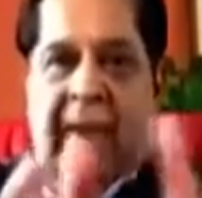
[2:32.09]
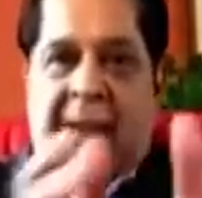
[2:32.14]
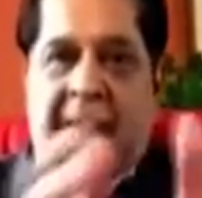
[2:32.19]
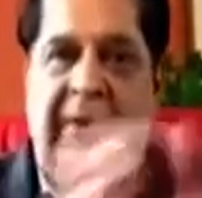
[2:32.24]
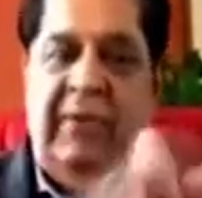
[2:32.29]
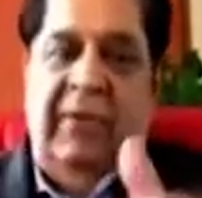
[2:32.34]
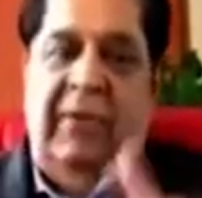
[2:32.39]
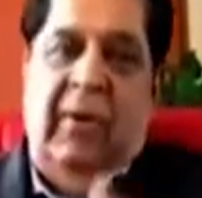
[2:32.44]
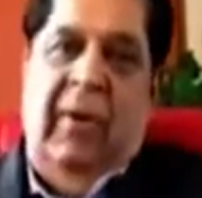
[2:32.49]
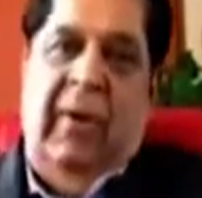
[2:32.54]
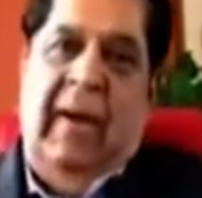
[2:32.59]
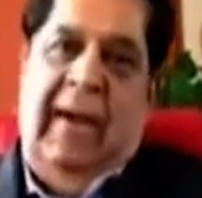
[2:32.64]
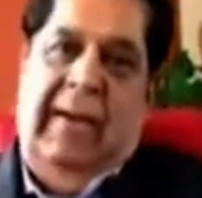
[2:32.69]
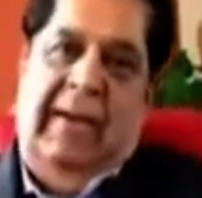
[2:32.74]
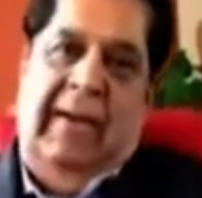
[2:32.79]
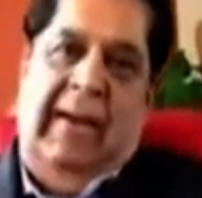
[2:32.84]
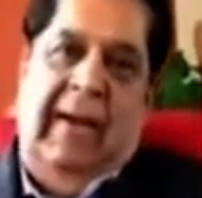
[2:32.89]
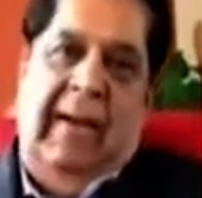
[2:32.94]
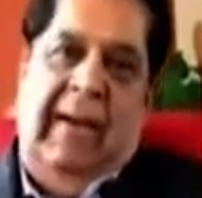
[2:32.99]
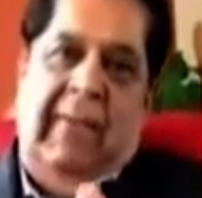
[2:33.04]
So at
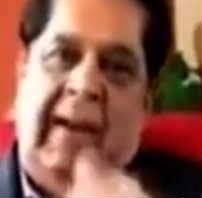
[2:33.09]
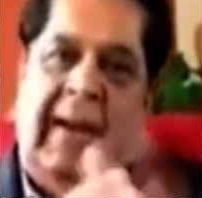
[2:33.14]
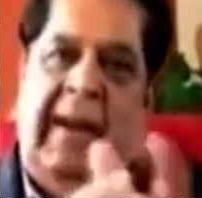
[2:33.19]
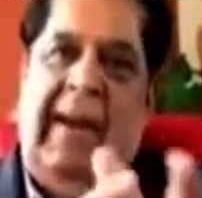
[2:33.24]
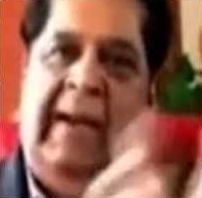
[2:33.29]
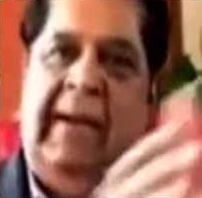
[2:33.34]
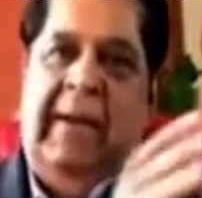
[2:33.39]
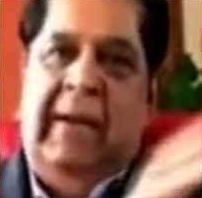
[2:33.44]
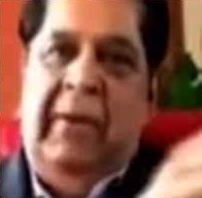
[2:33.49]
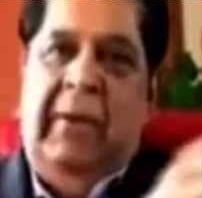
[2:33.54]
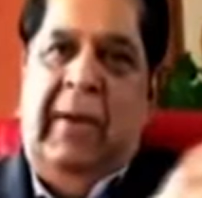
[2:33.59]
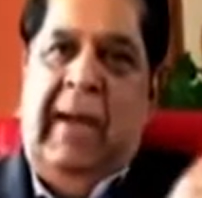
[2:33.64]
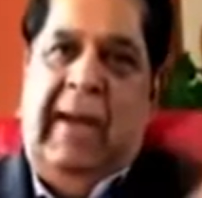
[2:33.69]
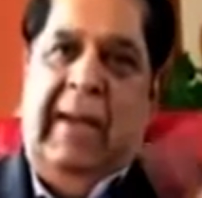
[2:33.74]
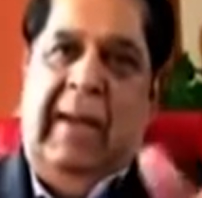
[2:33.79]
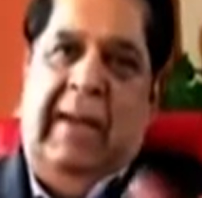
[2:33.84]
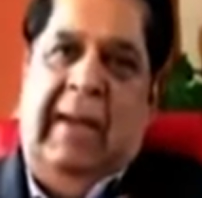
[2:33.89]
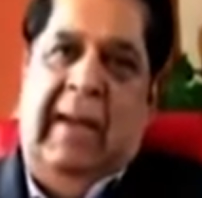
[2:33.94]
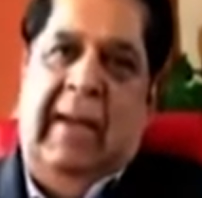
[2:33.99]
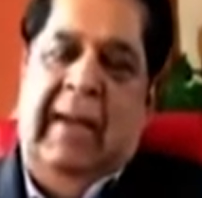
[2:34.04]
one end you had
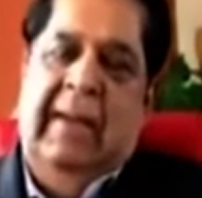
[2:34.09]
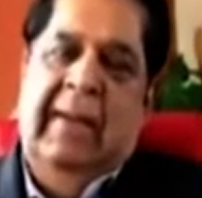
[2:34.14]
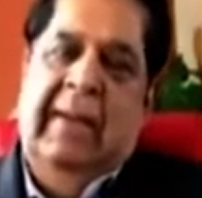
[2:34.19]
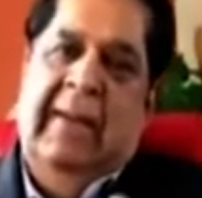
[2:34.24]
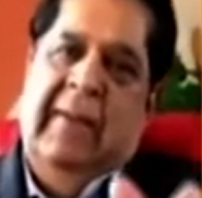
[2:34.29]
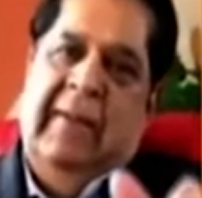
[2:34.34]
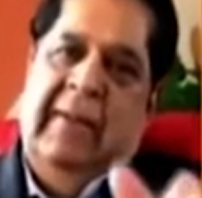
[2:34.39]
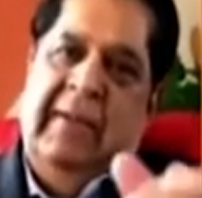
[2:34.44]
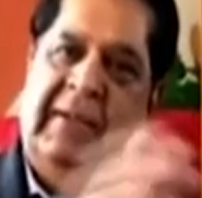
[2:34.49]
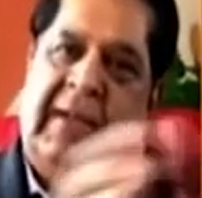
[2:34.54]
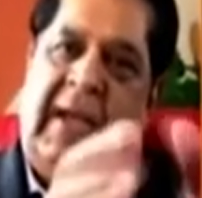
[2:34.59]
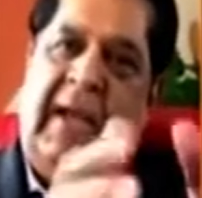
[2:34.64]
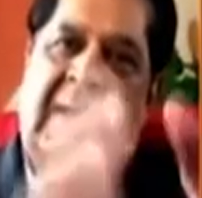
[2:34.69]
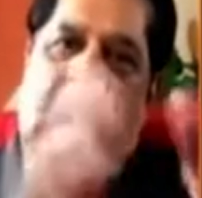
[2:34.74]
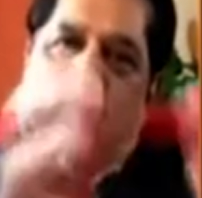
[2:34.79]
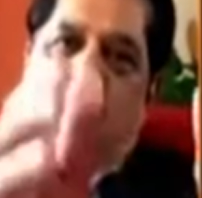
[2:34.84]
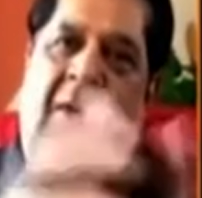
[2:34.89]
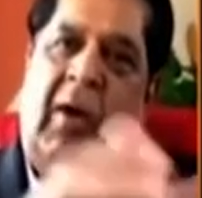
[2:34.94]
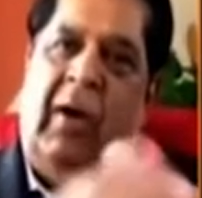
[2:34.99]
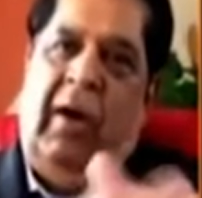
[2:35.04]
the China
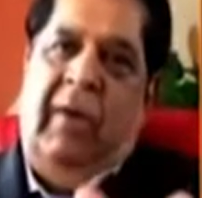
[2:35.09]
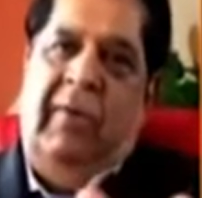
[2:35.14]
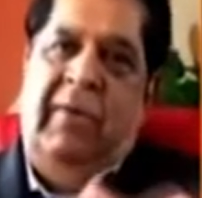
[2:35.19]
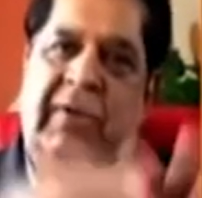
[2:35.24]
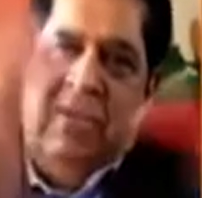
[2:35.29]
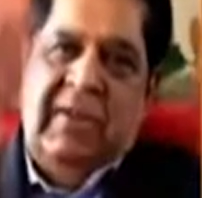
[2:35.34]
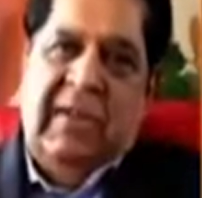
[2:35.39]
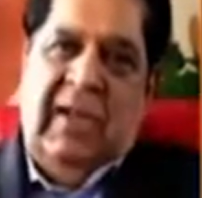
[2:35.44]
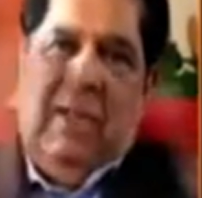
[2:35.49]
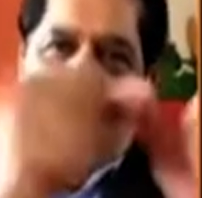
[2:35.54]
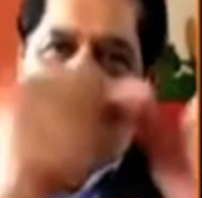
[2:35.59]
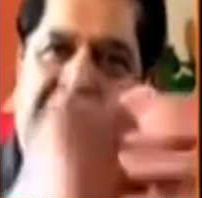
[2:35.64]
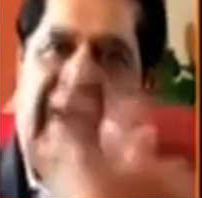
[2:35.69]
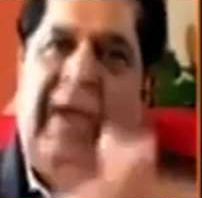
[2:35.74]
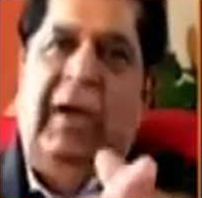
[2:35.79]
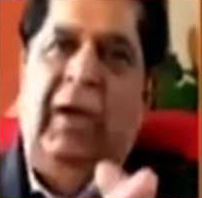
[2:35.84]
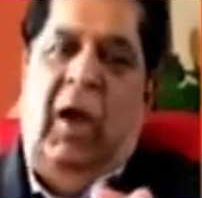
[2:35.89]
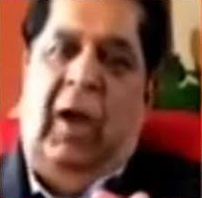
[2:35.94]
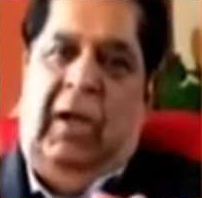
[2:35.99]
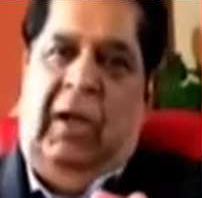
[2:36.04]
model, which was a complete
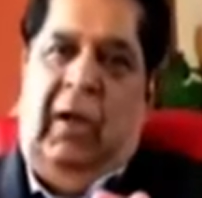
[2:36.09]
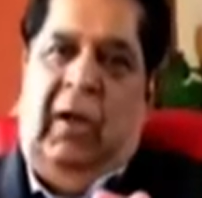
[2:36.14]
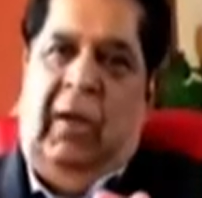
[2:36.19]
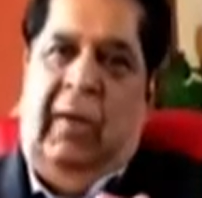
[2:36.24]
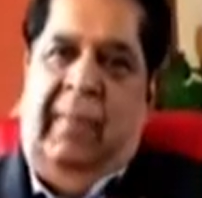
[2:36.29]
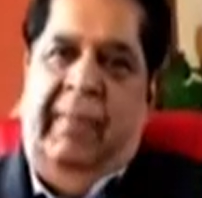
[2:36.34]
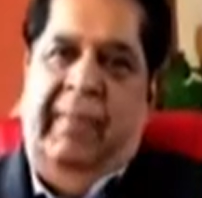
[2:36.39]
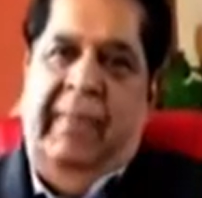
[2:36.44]
lockdown.